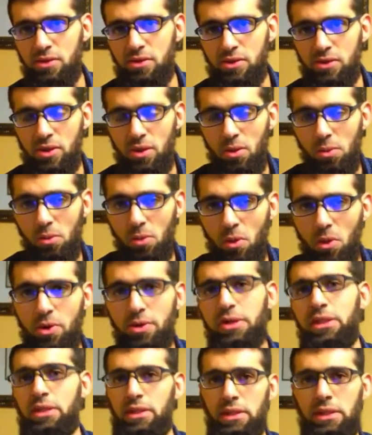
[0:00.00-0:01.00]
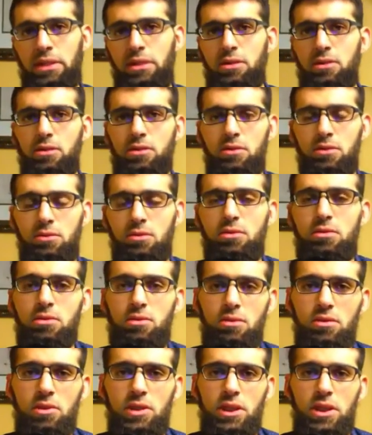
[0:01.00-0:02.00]
warranted,
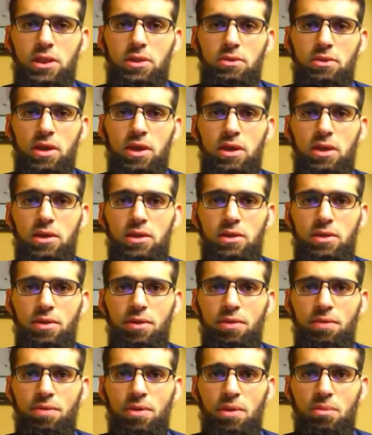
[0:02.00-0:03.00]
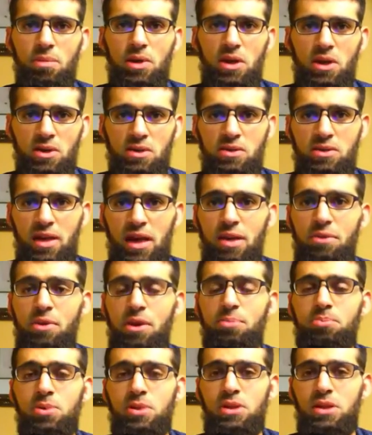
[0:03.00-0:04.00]
right? Because that
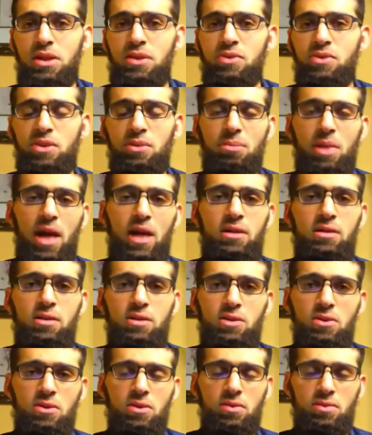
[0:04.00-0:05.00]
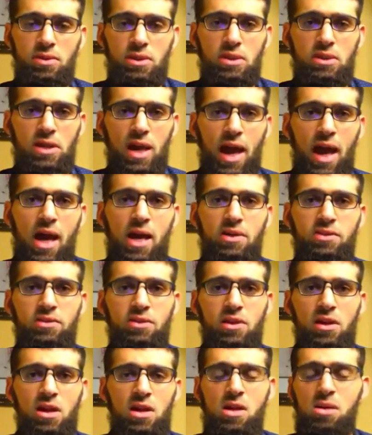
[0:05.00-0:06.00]
represents the magnitude of this task.
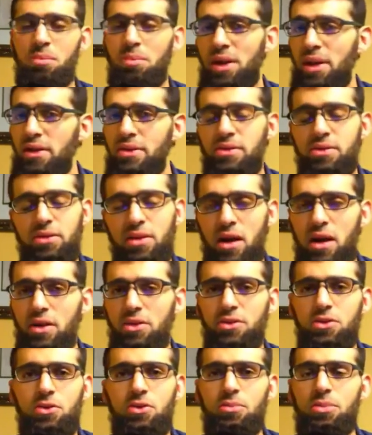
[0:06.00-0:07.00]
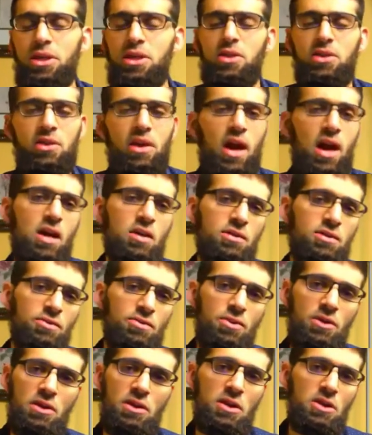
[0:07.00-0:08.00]
But it's not too big a task
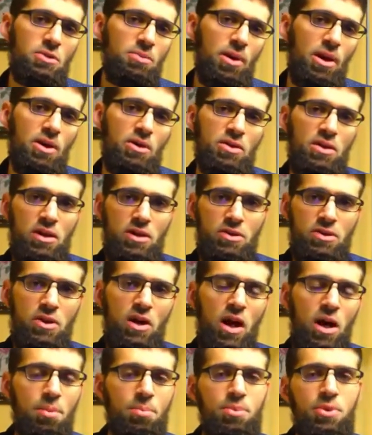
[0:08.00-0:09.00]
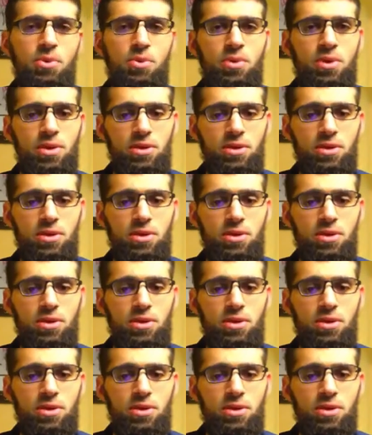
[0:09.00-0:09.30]
for Allah subhanahu wa ta'ala to help you with.